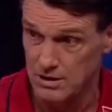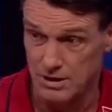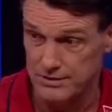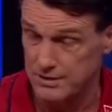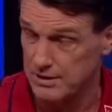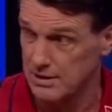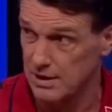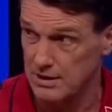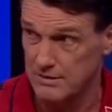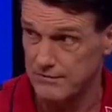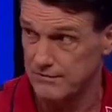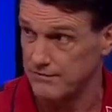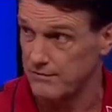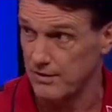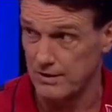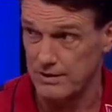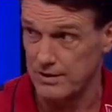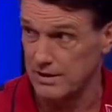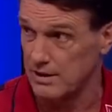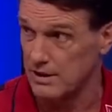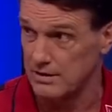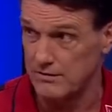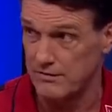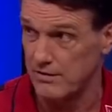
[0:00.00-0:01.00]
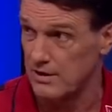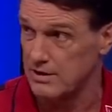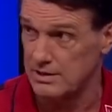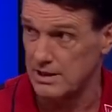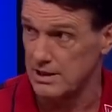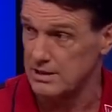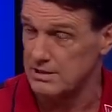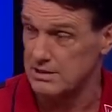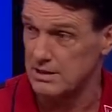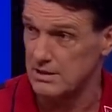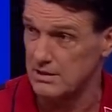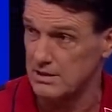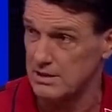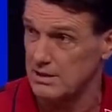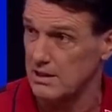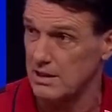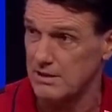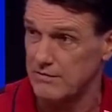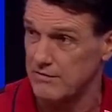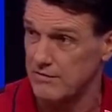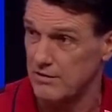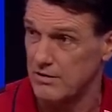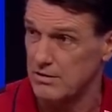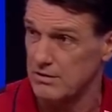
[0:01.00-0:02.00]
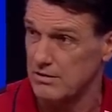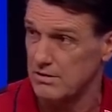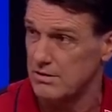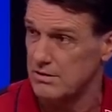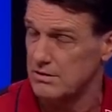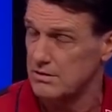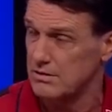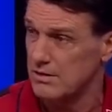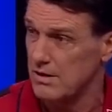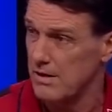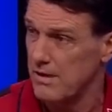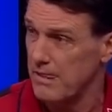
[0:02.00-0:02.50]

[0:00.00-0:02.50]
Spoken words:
I think that's fantastic. I think that's fine.